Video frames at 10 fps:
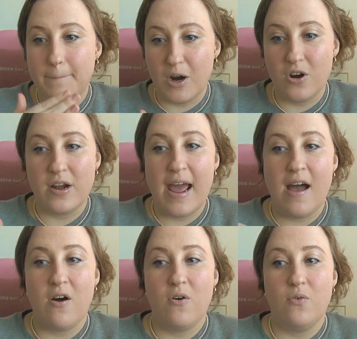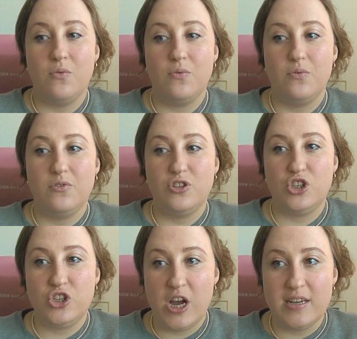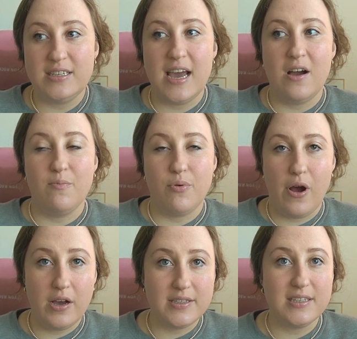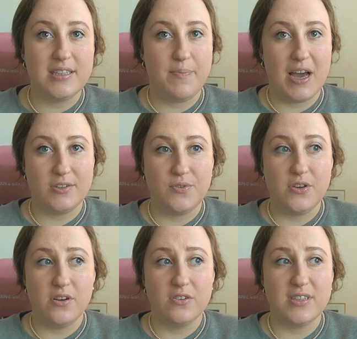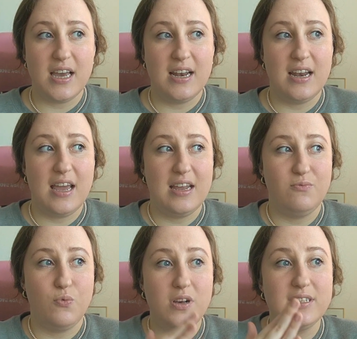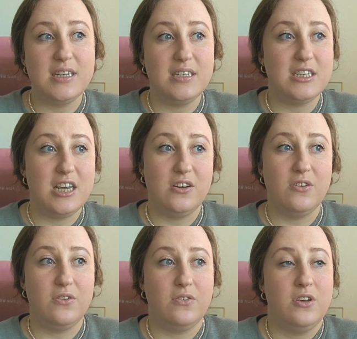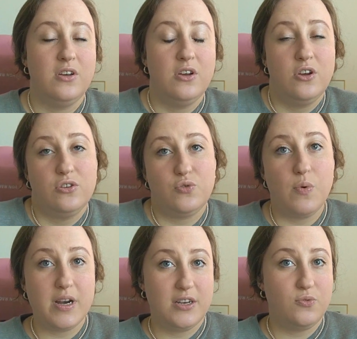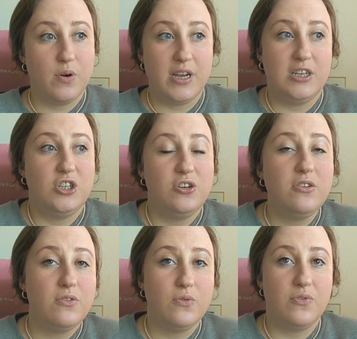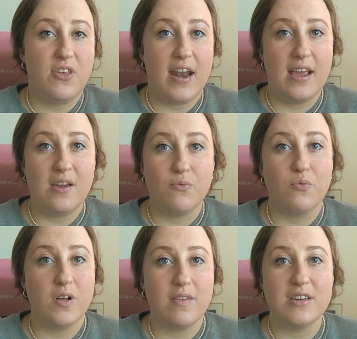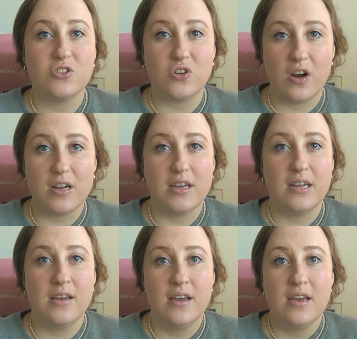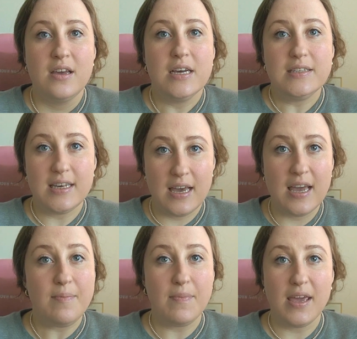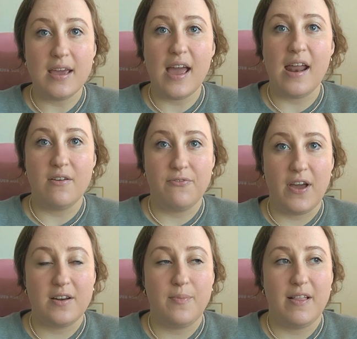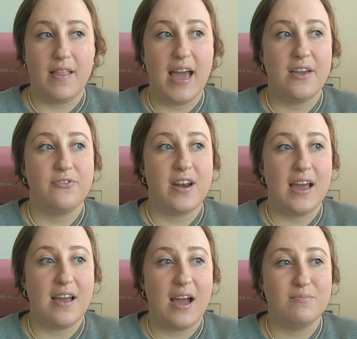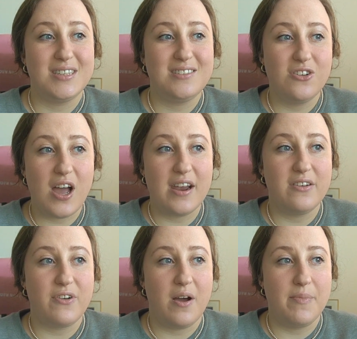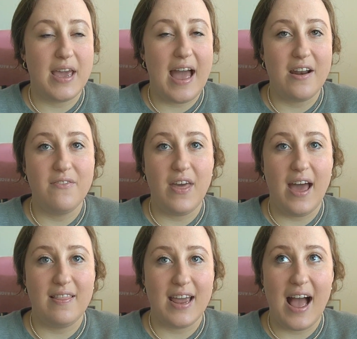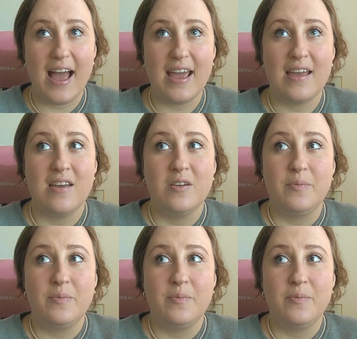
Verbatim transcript: burnout shutdown process the past few years and it wasn't until 2022 that it really started to hit me and affect my life and I, i'm still kind of coming out of that like i